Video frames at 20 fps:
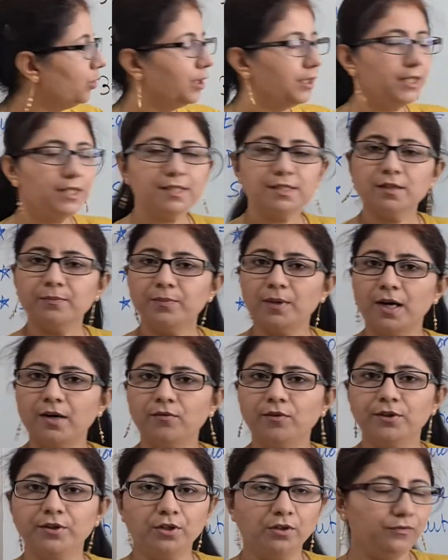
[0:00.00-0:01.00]
what is the
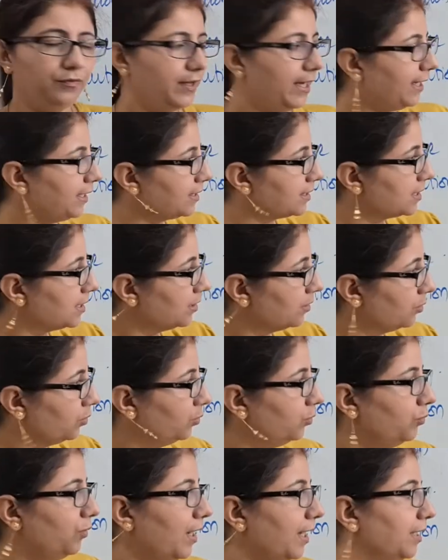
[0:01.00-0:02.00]
power of x?
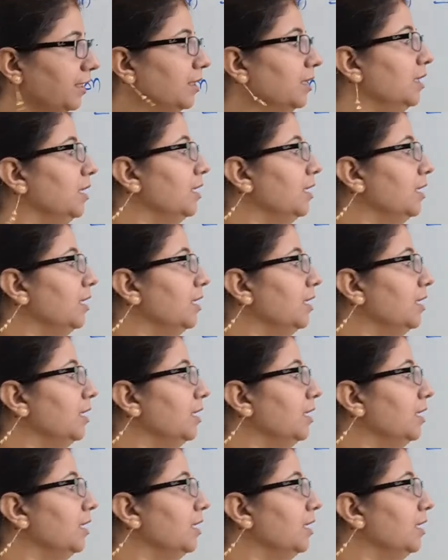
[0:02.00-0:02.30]
1.